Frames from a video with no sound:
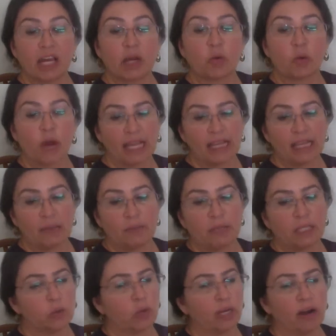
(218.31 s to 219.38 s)
greatly
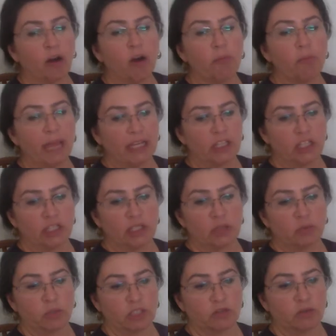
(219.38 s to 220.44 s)
between all patients
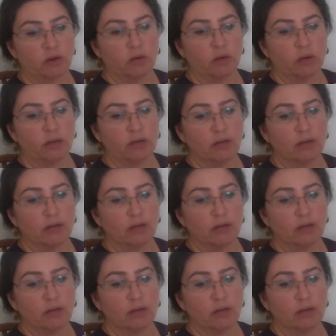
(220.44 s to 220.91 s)
with stroke.